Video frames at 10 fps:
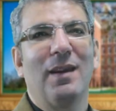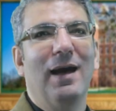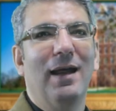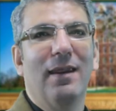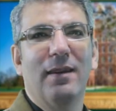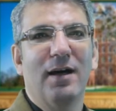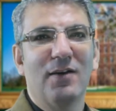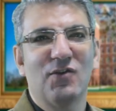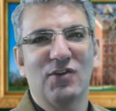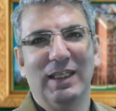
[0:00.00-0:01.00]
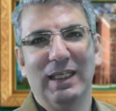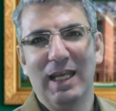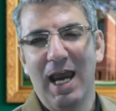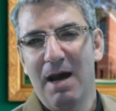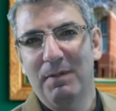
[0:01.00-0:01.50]
and thus
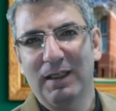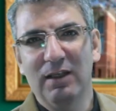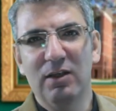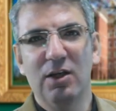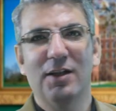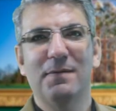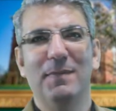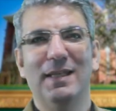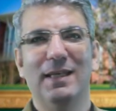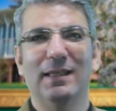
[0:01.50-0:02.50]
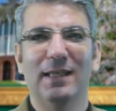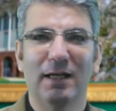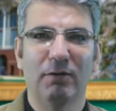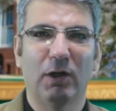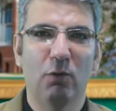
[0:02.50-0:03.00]
the applicant not meeting
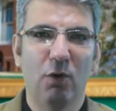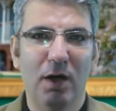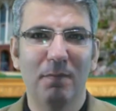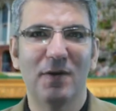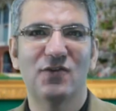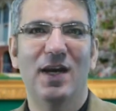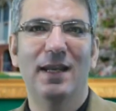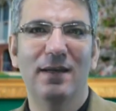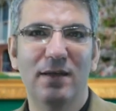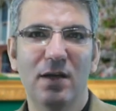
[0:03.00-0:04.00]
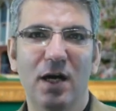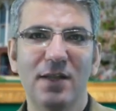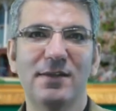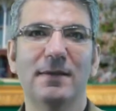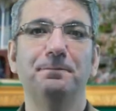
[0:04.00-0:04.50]
their requirements and
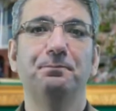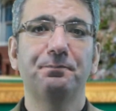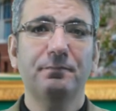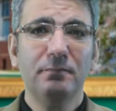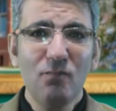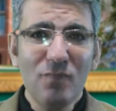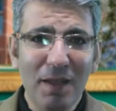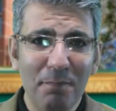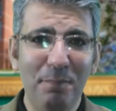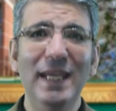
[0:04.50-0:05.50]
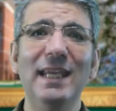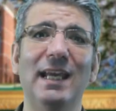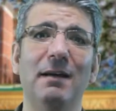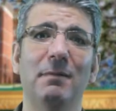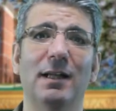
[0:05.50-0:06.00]
not being
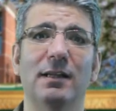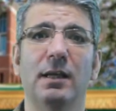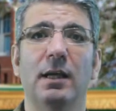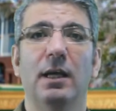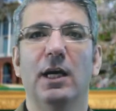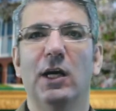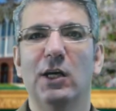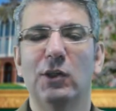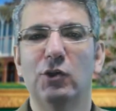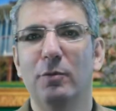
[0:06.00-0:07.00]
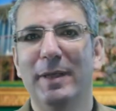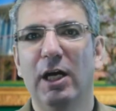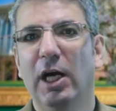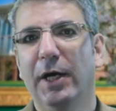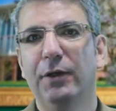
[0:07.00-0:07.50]
able to be
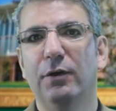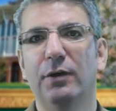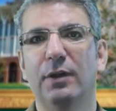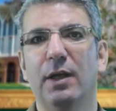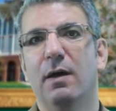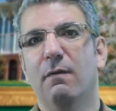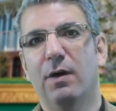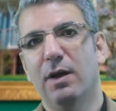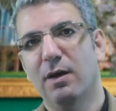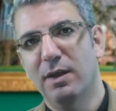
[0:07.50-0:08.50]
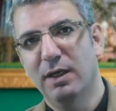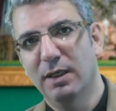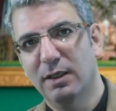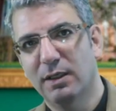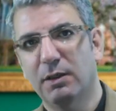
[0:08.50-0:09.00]
hired via
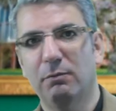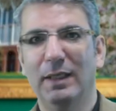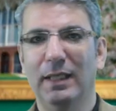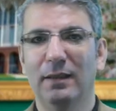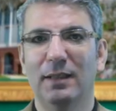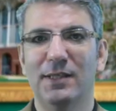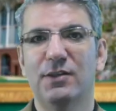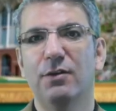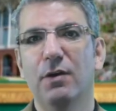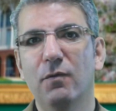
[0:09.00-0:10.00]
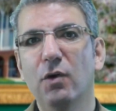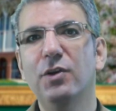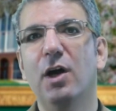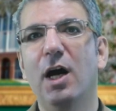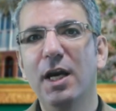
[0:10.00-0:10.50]
the green list. To
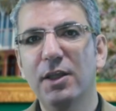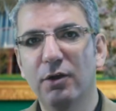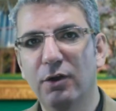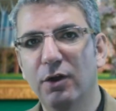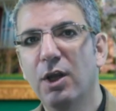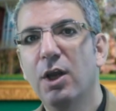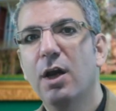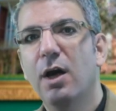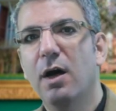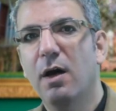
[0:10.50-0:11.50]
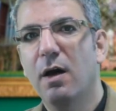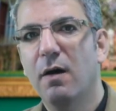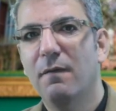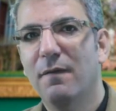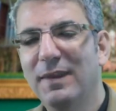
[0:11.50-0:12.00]
avoid either
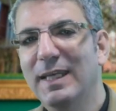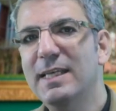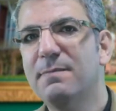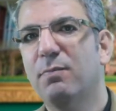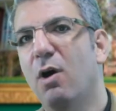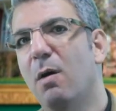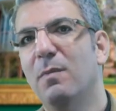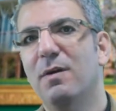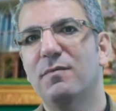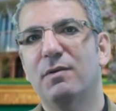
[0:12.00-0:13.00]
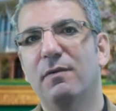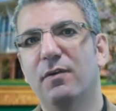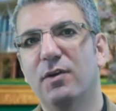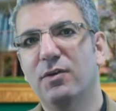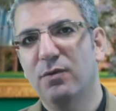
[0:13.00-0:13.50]
of these problems,
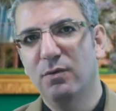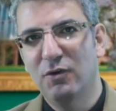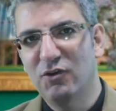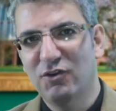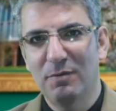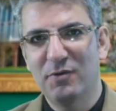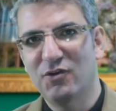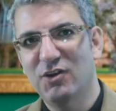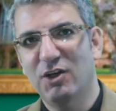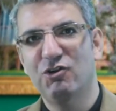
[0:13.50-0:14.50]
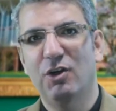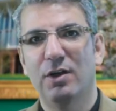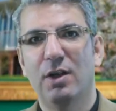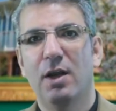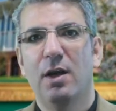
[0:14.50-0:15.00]
refer to the description
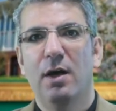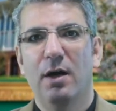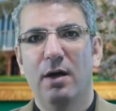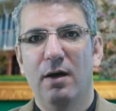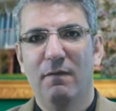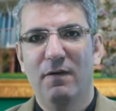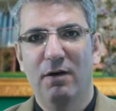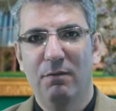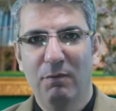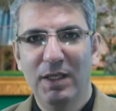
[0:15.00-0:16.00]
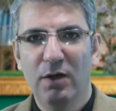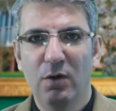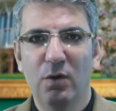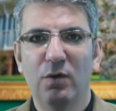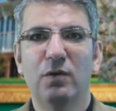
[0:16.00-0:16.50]
section of our
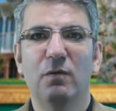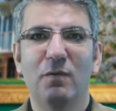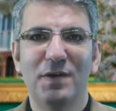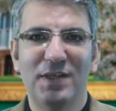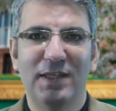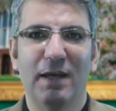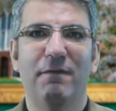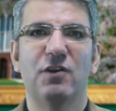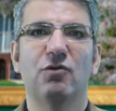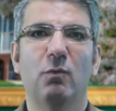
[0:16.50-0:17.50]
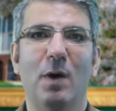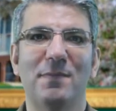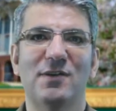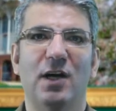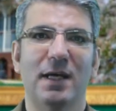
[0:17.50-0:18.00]
video to visit the official
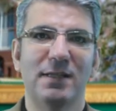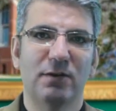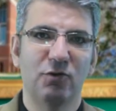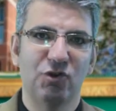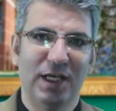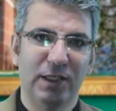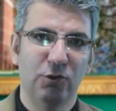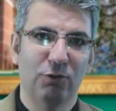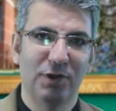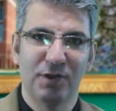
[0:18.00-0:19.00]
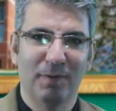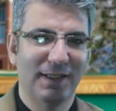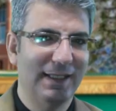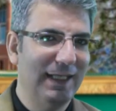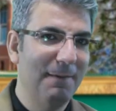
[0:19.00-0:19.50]
websites to check your
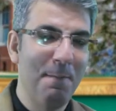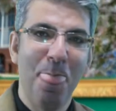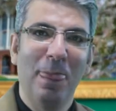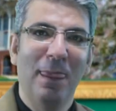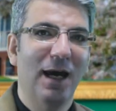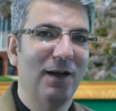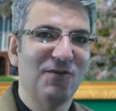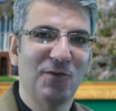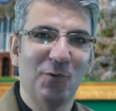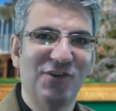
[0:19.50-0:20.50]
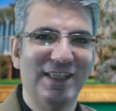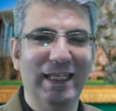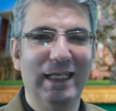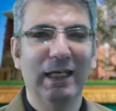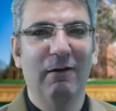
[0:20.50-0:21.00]
eligibility, and also
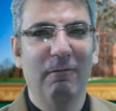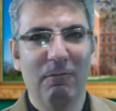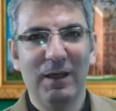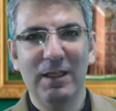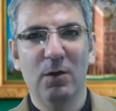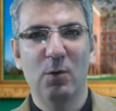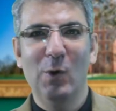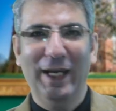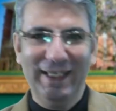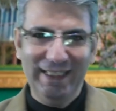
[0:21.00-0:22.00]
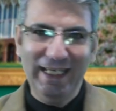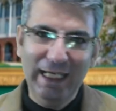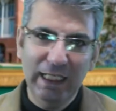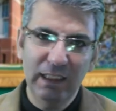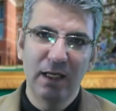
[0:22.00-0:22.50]
see our video
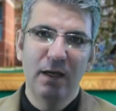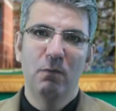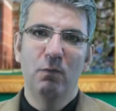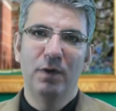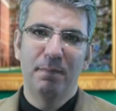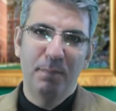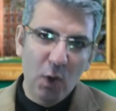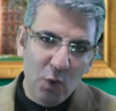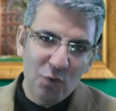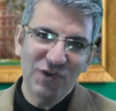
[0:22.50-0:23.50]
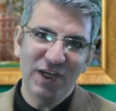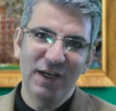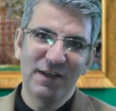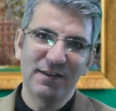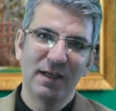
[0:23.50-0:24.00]
again with
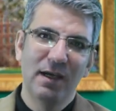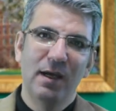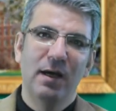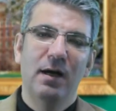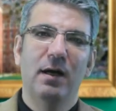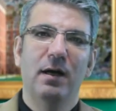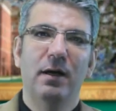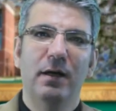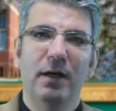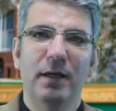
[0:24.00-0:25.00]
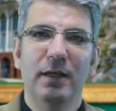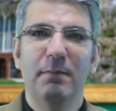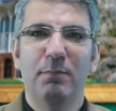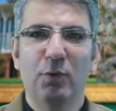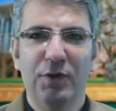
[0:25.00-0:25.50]
pauses on
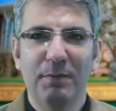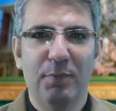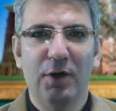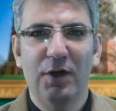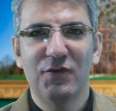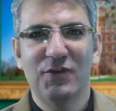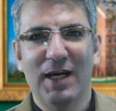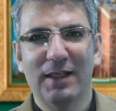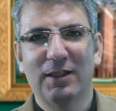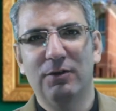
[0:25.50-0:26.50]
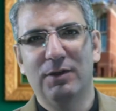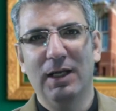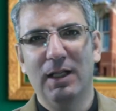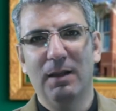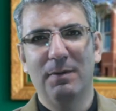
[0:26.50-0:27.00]
important parts that could
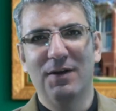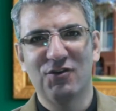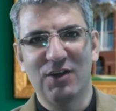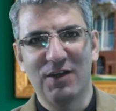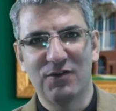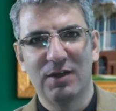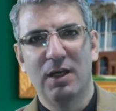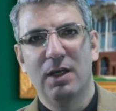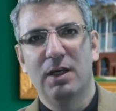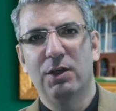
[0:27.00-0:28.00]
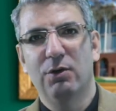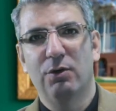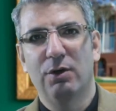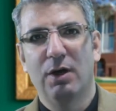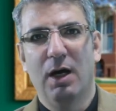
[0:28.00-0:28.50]
help assess your